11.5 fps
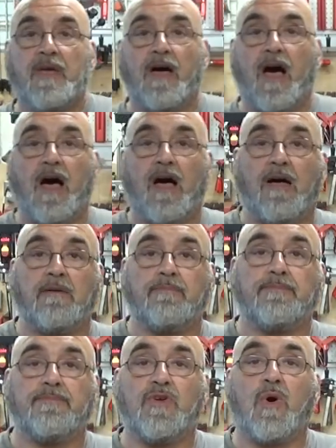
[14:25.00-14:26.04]
Um,
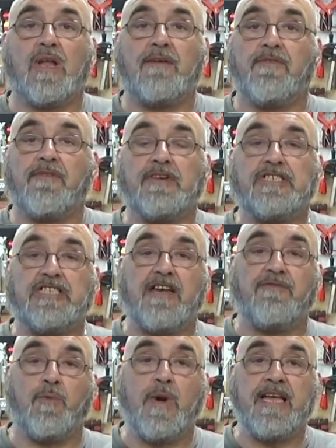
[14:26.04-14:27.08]
you all have a very
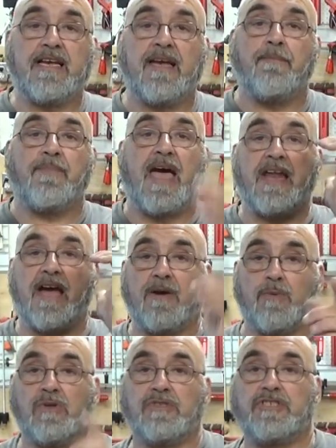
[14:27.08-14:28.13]
safe week, and I
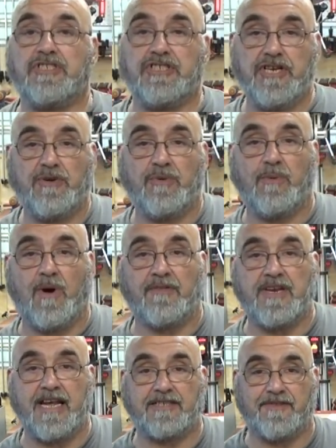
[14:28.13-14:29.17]
will see you on
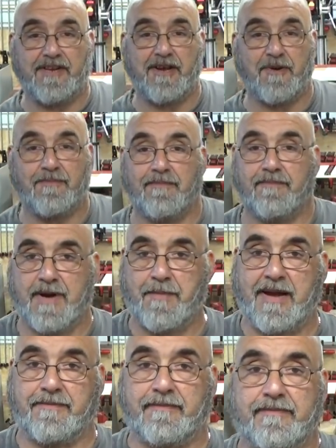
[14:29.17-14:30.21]
the next video. Bye-bye.